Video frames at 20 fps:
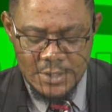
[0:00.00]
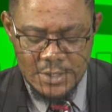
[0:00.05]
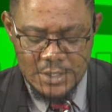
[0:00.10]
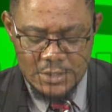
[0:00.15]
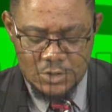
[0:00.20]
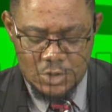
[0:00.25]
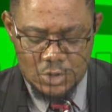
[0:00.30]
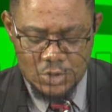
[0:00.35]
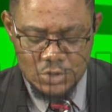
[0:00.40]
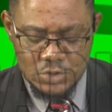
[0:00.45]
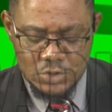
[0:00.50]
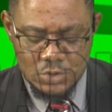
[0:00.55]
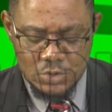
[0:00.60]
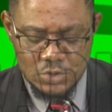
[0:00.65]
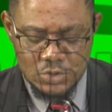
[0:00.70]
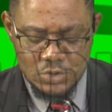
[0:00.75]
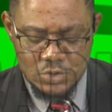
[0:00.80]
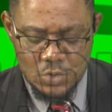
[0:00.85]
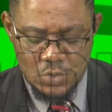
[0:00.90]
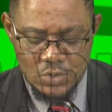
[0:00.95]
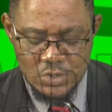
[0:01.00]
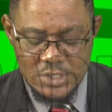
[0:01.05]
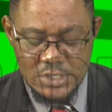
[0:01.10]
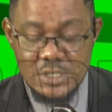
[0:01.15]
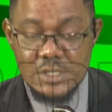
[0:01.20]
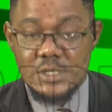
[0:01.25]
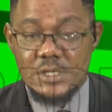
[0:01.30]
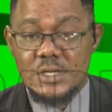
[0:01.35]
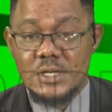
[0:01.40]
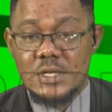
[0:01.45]
Doctor
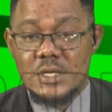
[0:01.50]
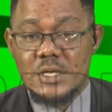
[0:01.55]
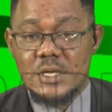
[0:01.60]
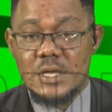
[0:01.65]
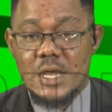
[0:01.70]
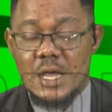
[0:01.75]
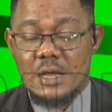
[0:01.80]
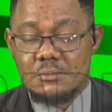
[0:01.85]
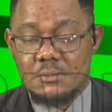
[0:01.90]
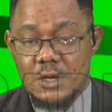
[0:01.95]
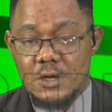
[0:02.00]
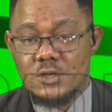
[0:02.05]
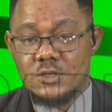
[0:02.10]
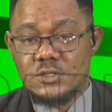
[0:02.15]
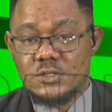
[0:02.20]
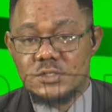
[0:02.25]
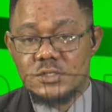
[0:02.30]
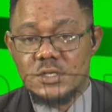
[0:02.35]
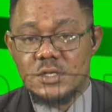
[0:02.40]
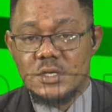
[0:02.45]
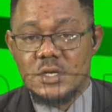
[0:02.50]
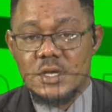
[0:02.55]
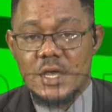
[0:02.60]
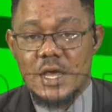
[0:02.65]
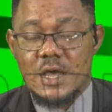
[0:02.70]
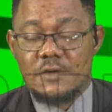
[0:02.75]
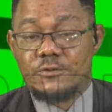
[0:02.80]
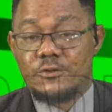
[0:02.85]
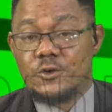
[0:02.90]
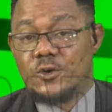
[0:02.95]
Tony Agbons. Uh,
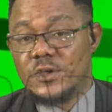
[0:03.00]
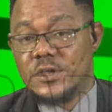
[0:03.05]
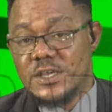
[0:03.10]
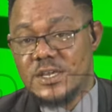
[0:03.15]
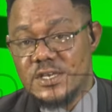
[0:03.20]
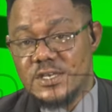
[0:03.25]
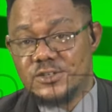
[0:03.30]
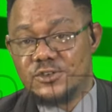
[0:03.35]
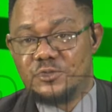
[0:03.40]
for ease of